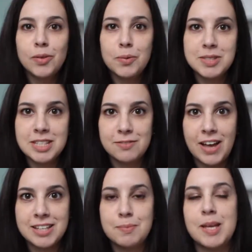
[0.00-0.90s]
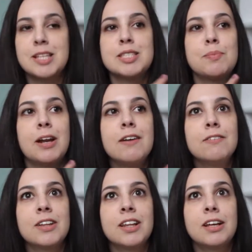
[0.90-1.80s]
only was this fast-paced, but I
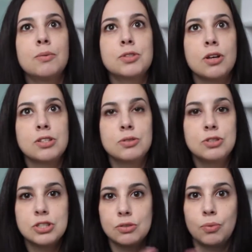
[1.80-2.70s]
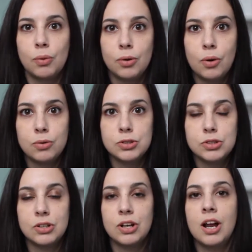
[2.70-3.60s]
feel like it was also just a roller
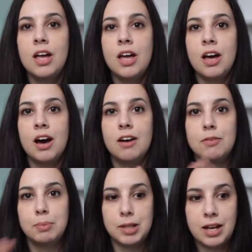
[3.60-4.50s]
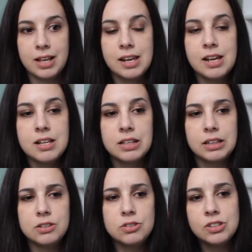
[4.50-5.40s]
coaster of a plot.
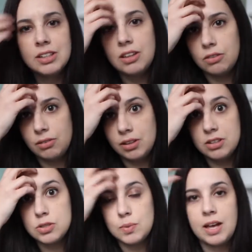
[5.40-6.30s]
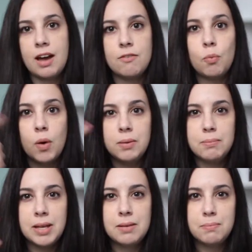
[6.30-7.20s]
Like usually in thrillers we have one
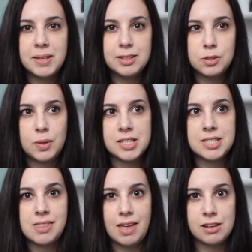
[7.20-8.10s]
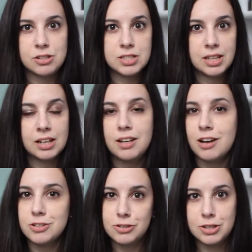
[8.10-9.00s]
main big twist that just like
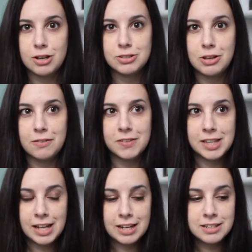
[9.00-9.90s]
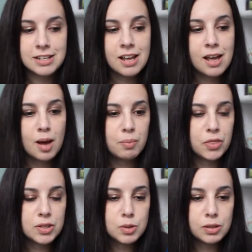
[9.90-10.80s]
knocks your socks off at the end,
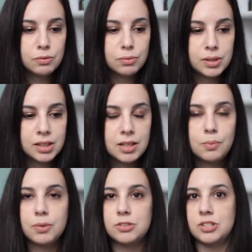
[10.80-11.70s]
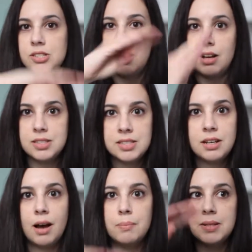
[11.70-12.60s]
but this one really was just
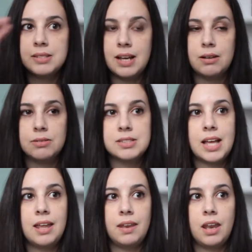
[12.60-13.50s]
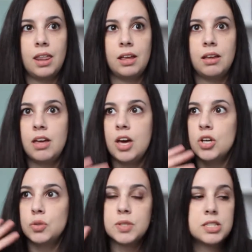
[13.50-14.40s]
constant up and downs and like
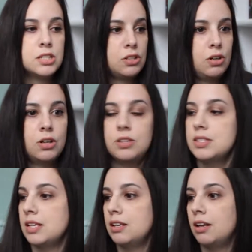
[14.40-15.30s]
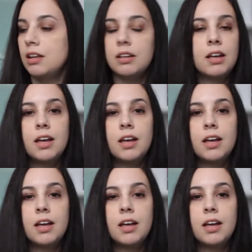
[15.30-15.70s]
twists and turns, and